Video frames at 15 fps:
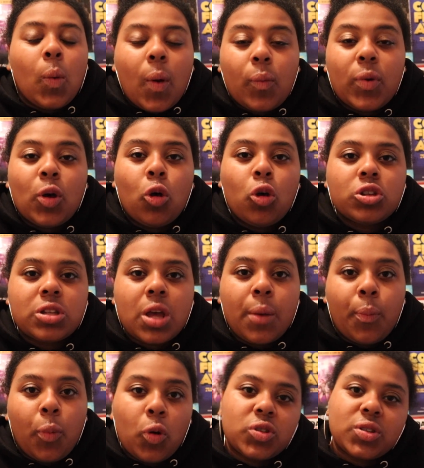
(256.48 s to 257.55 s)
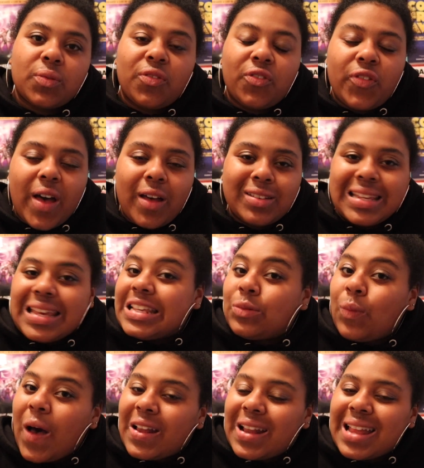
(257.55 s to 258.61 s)
and we also bought some felt as
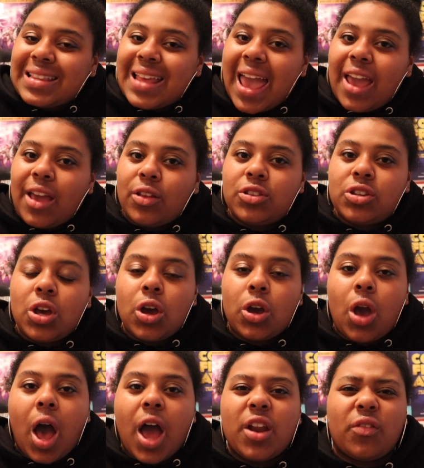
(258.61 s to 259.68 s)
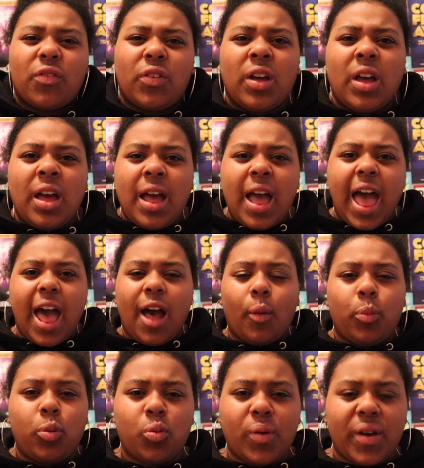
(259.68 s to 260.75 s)
well that day to kind of
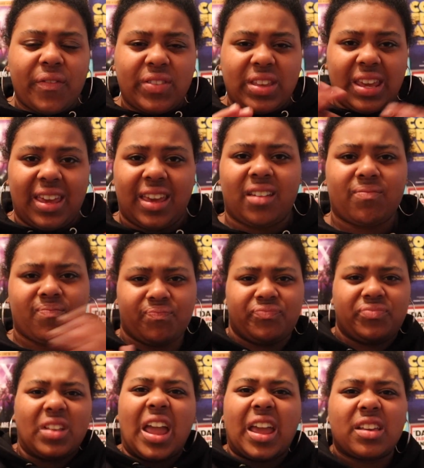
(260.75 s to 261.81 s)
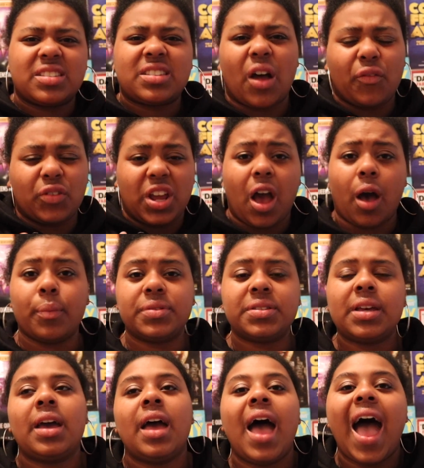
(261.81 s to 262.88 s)
help with the like stuff for the arms,
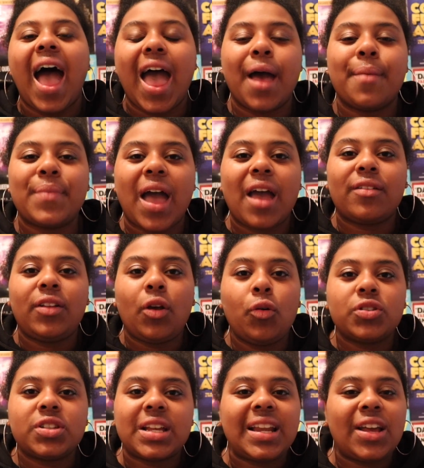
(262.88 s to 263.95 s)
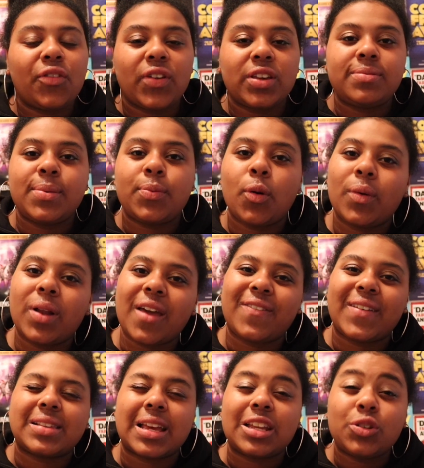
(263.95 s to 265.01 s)
and also little things we bought were like
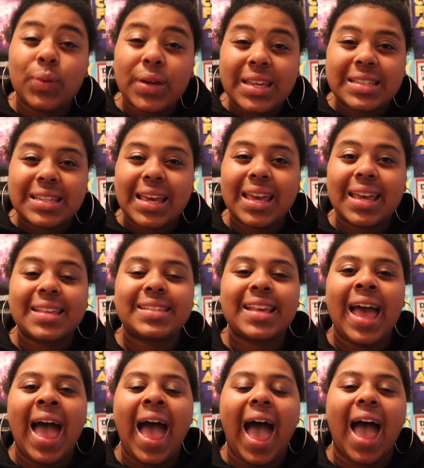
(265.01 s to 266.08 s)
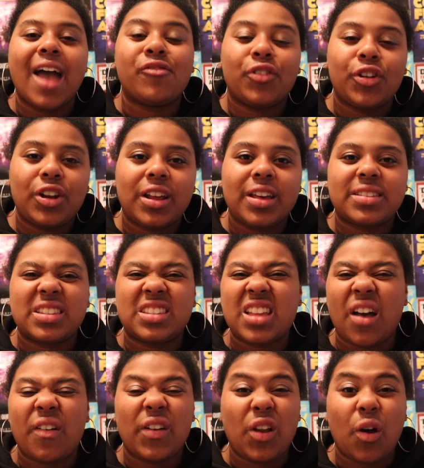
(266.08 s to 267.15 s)
things like tweezers and rulers and
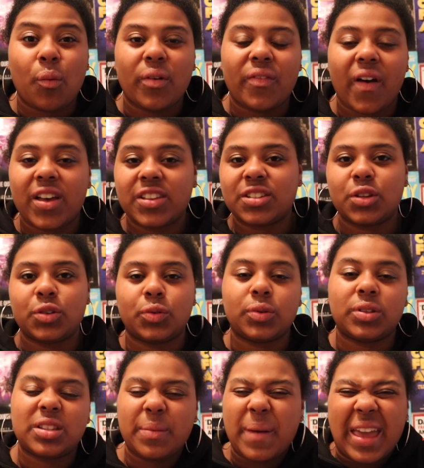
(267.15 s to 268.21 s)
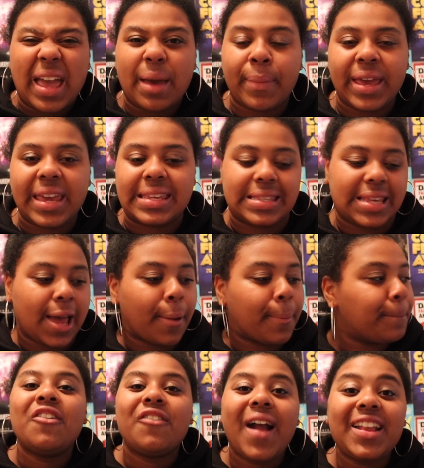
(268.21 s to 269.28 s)
stuff along with us to make it a bit easier.
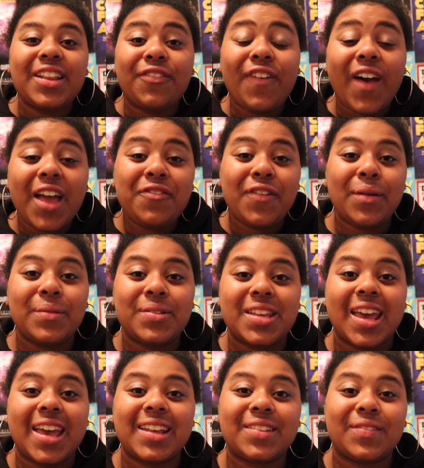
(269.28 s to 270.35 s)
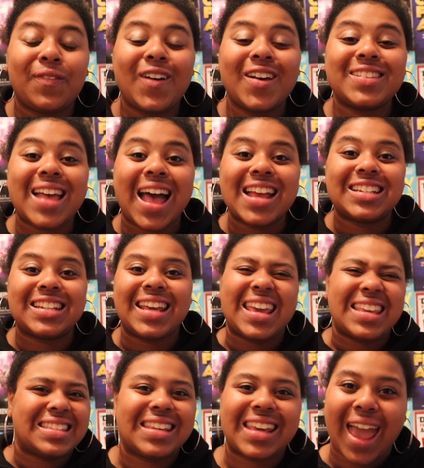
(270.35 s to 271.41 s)
Right, the third thing we did was actually
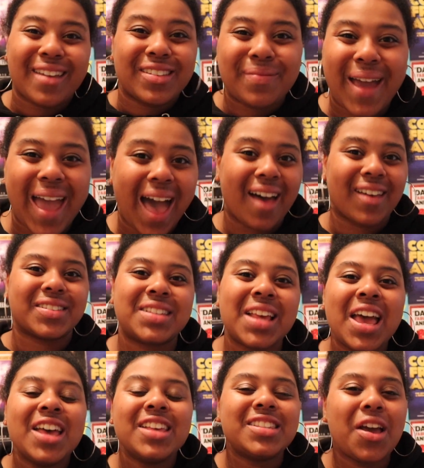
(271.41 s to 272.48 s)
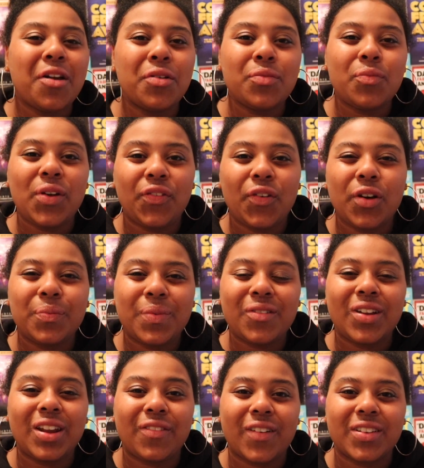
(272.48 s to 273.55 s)
Izzy came to my house, so we thought it'd be
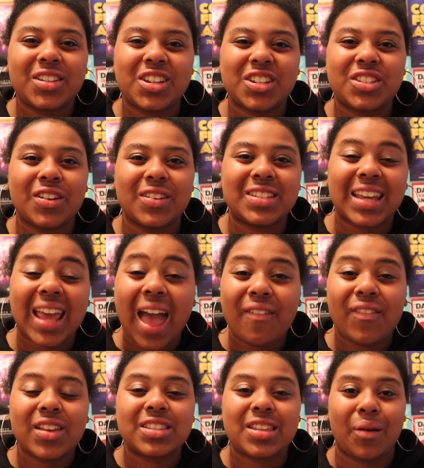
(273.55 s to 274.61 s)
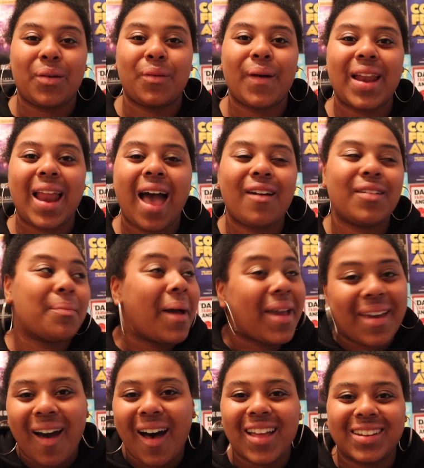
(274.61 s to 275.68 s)
really fun to just do it together. So we went out in my
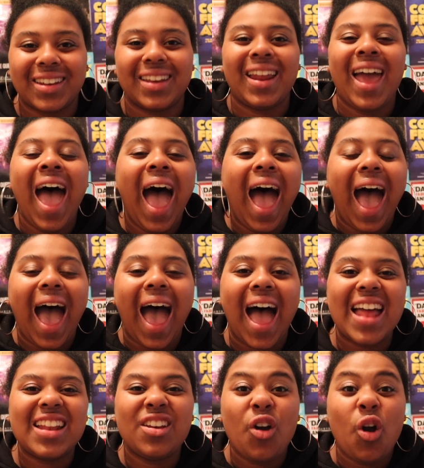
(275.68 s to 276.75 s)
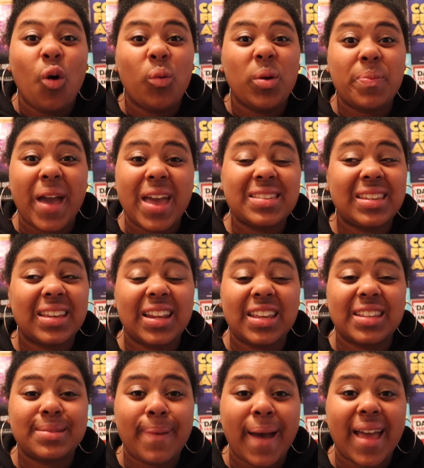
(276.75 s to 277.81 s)
garden and we basically
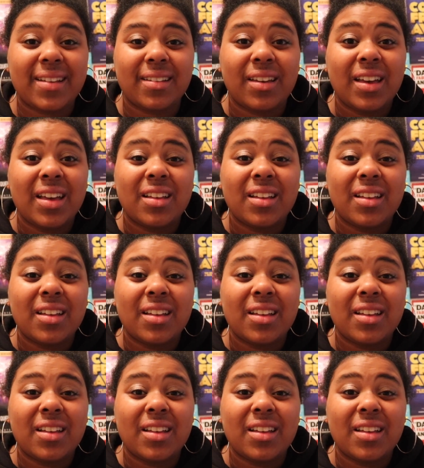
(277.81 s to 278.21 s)
spent